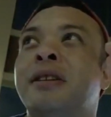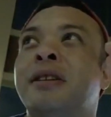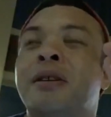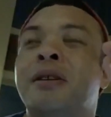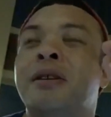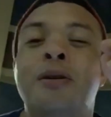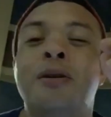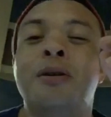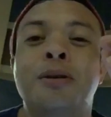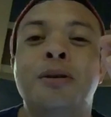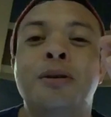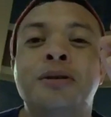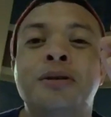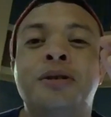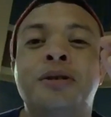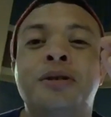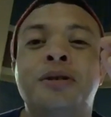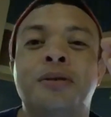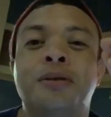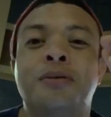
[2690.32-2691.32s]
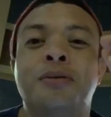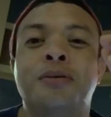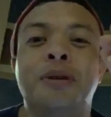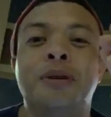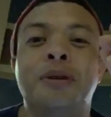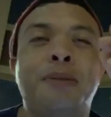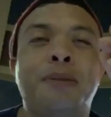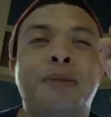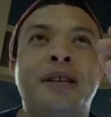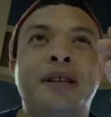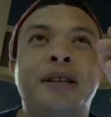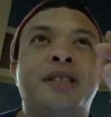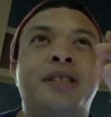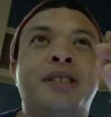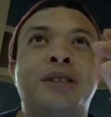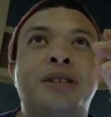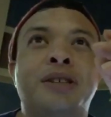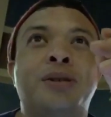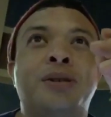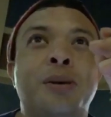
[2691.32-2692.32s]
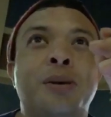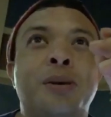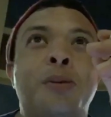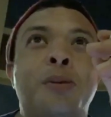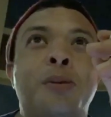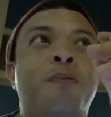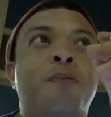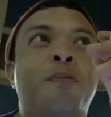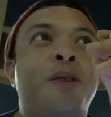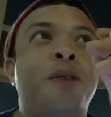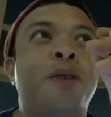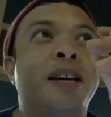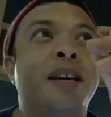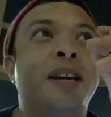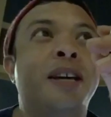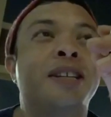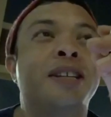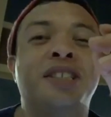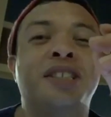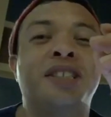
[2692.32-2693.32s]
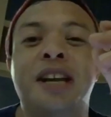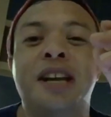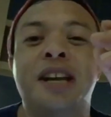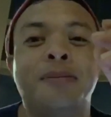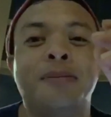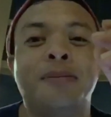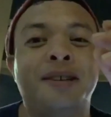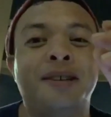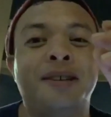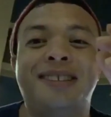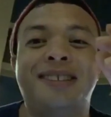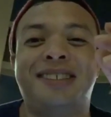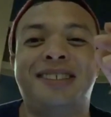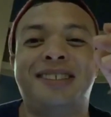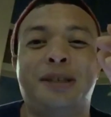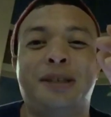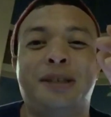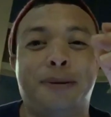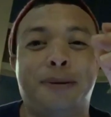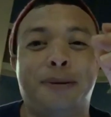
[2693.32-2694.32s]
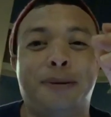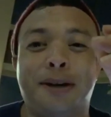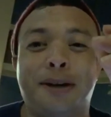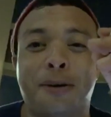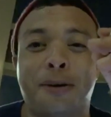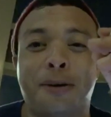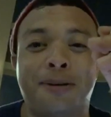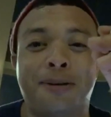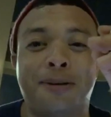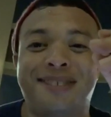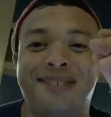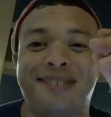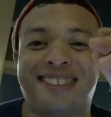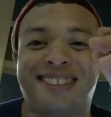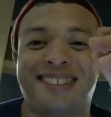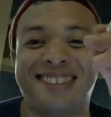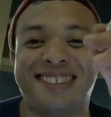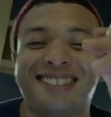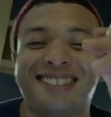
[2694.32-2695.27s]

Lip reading: hoes would be just so fucking ashamed to be hoes.